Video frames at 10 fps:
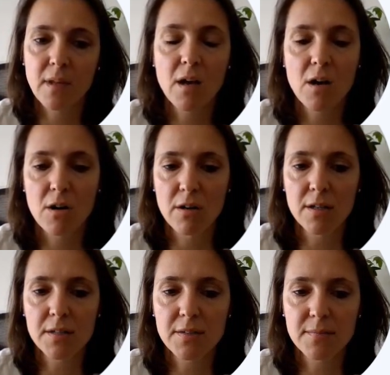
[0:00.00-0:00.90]

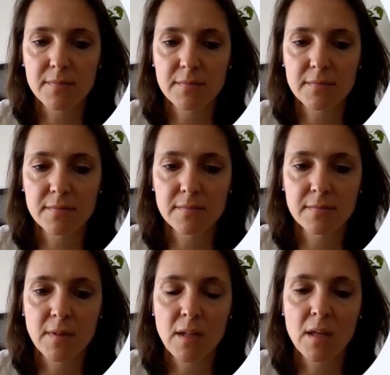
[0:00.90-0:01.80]
art,
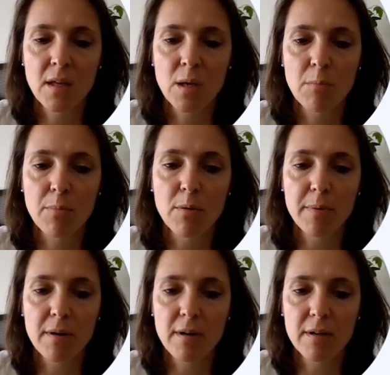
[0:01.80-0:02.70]
pop
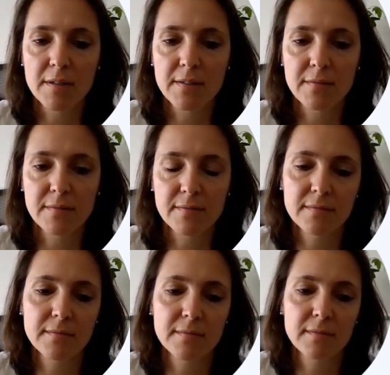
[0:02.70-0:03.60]
art,
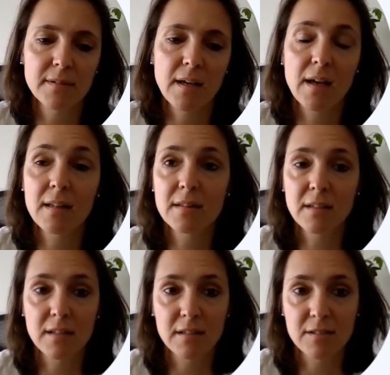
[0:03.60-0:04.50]
and
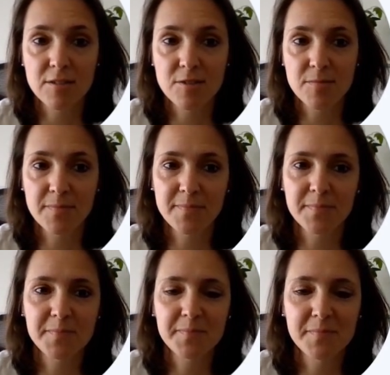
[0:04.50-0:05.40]
kitsch.
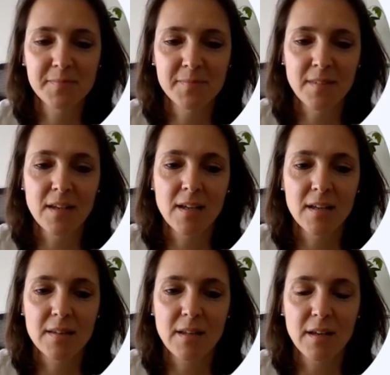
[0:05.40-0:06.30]

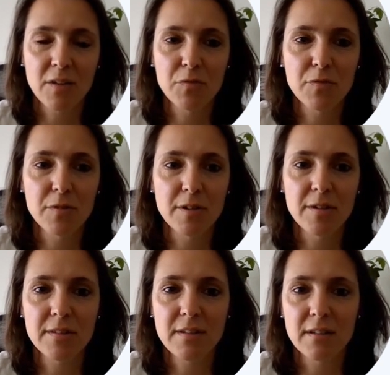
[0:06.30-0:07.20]
Thank you for your
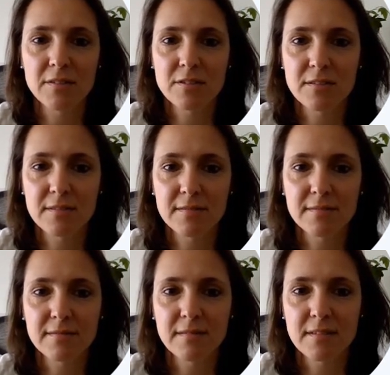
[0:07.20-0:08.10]
attention.
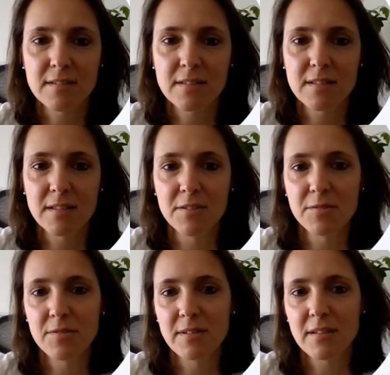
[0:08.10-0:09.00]
See
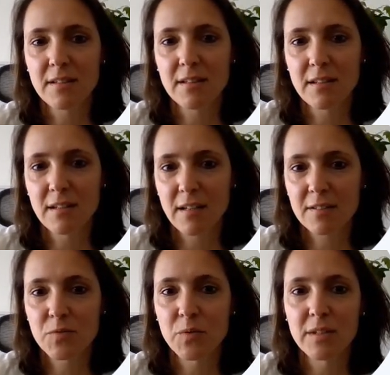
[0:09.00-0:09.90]
you in the
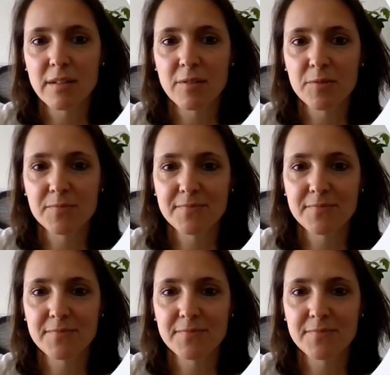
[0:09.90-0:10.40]
next video.